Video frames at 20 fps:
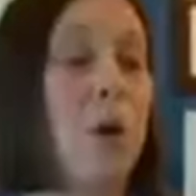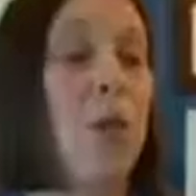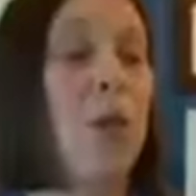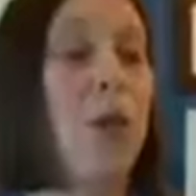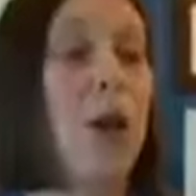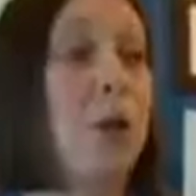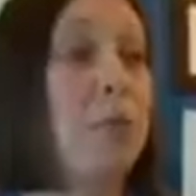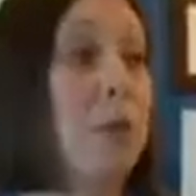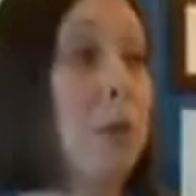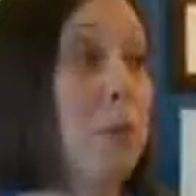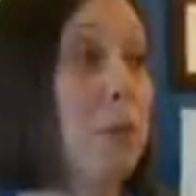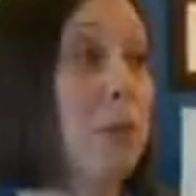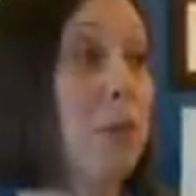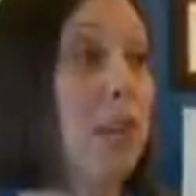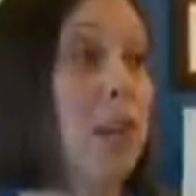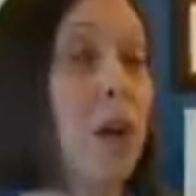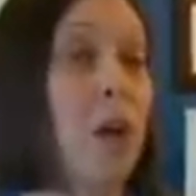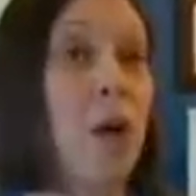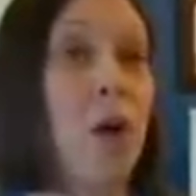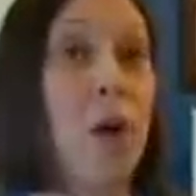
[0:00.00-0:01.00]
A lot of people
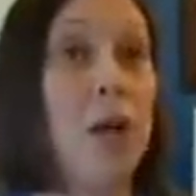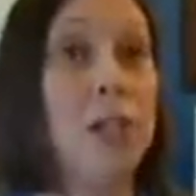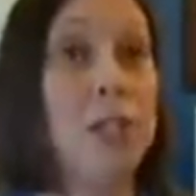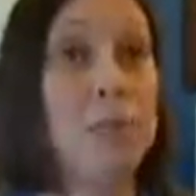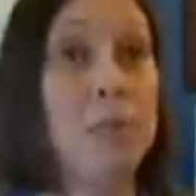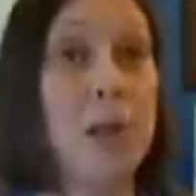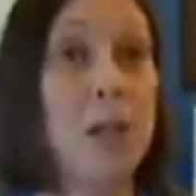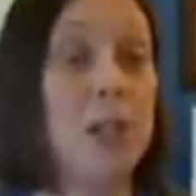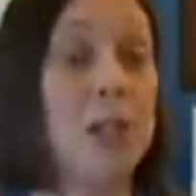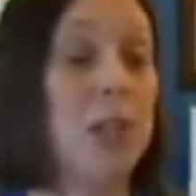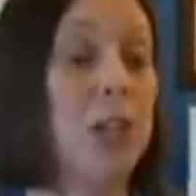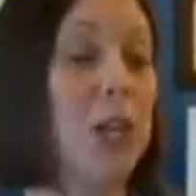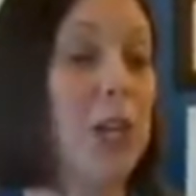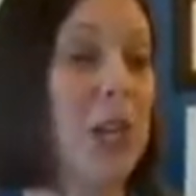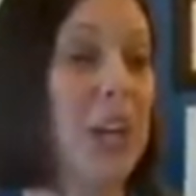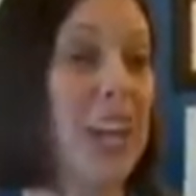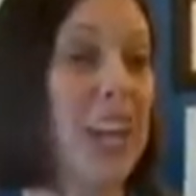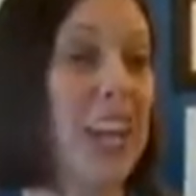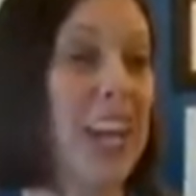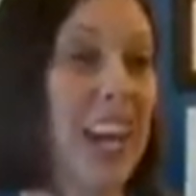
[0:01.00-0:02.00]
say, oh, it smells good
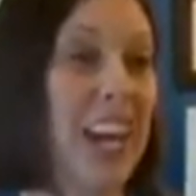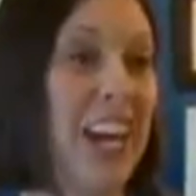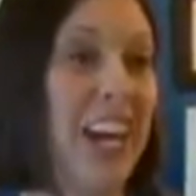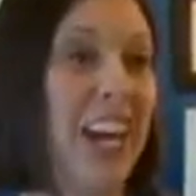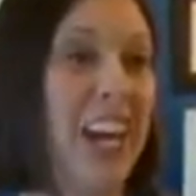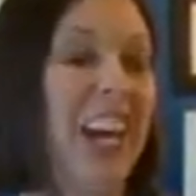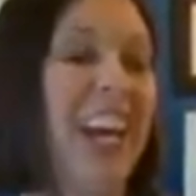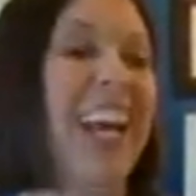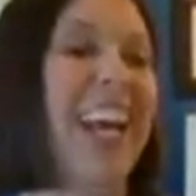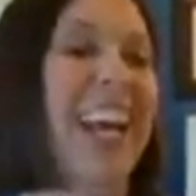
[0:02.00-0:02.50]
in here.